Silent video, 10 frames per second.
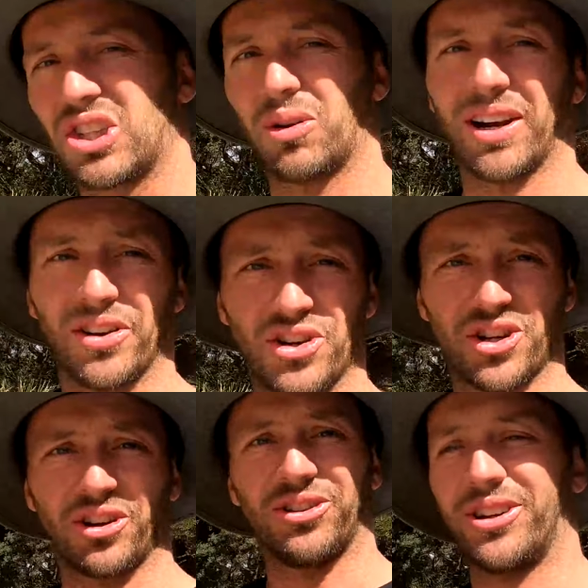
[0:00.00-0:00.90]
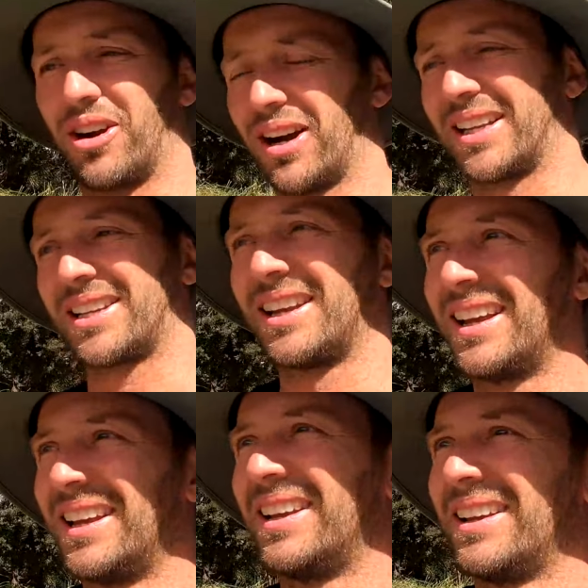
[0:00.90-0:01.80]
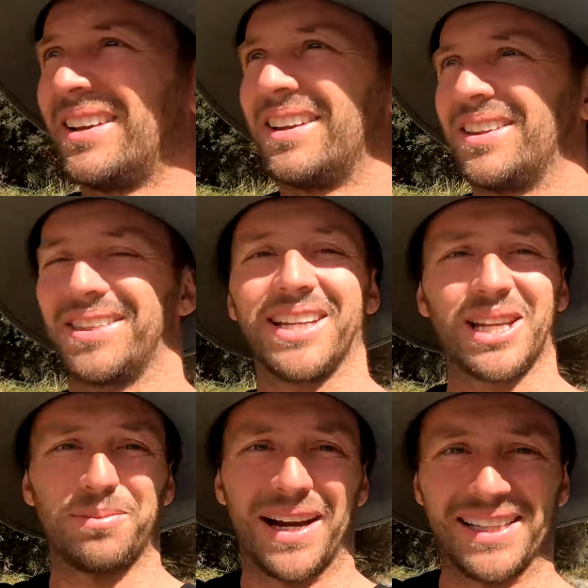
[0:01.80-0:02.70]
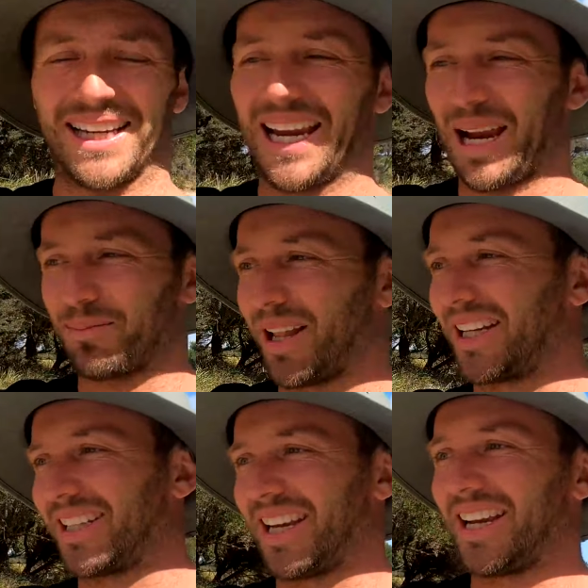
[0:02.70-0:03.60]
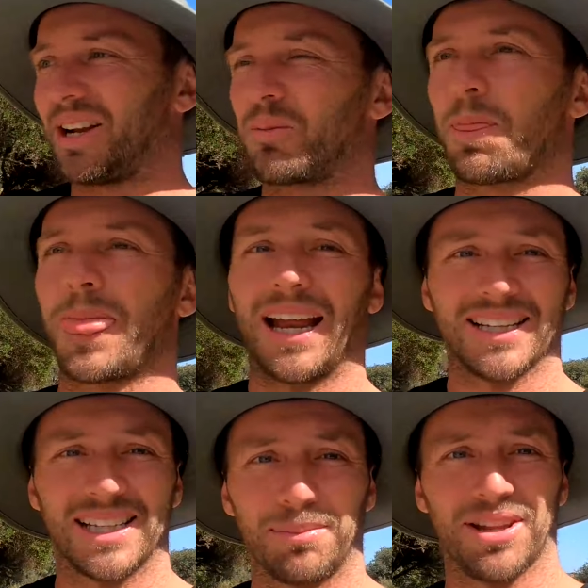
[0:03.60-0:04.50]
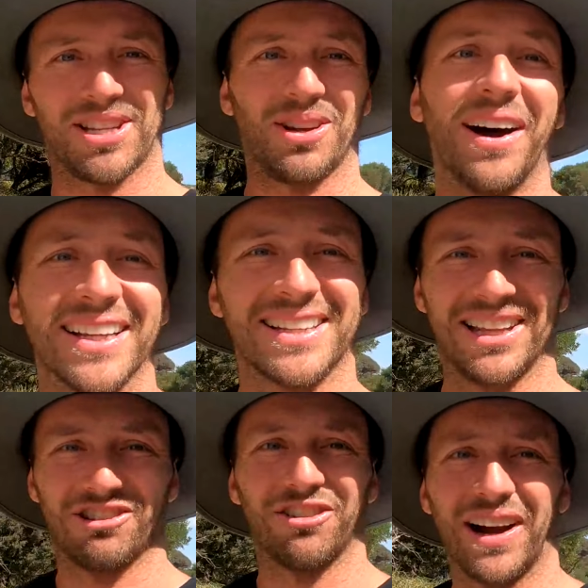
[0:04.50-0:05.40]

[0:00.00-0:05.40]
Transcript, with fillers: So I can show you guys this amazing camp place here and some of the sites that are